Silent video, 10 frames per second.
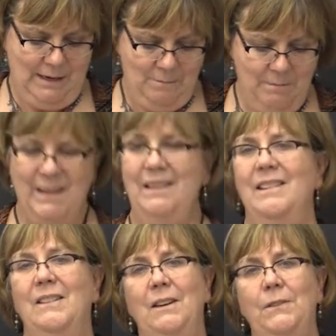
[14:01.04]
But
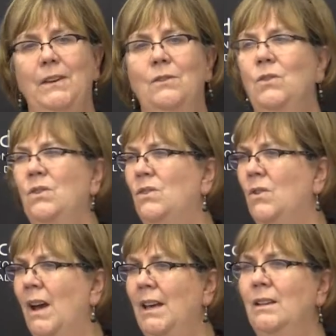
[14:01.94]
if they're
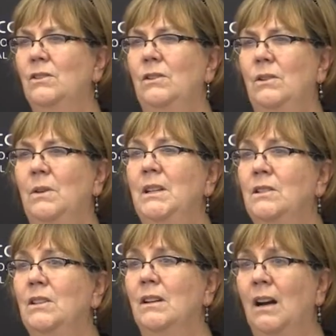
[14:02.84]
trying to do
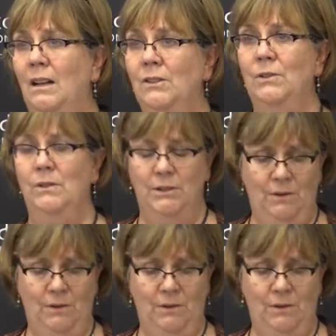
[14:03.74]
intercultural